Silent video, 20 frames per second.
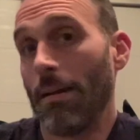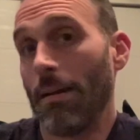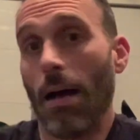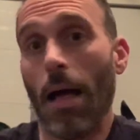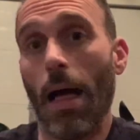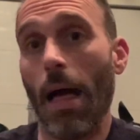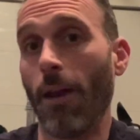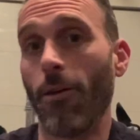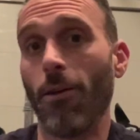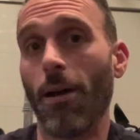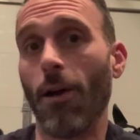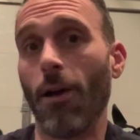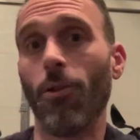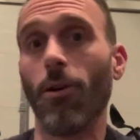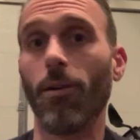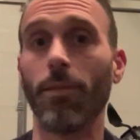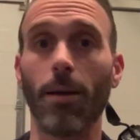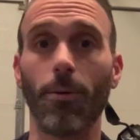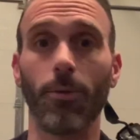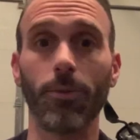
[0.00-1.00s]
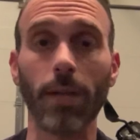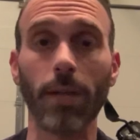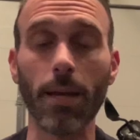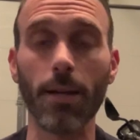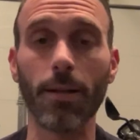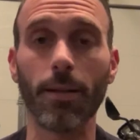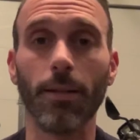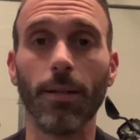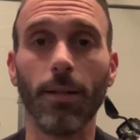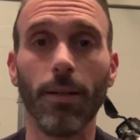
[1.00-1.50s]
I don't know how long that will
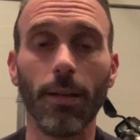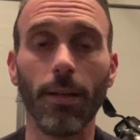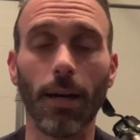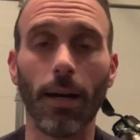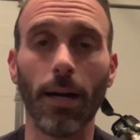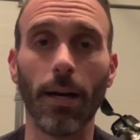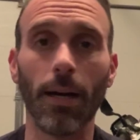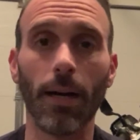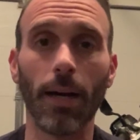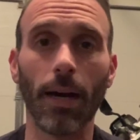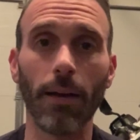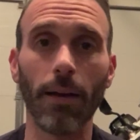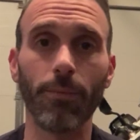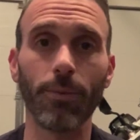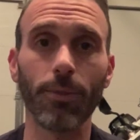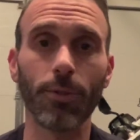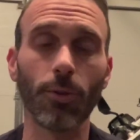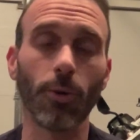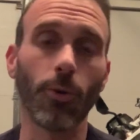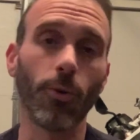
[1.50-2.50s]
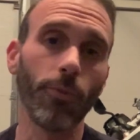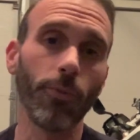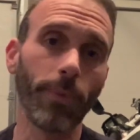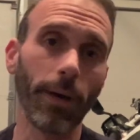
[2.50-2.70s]
take. I was told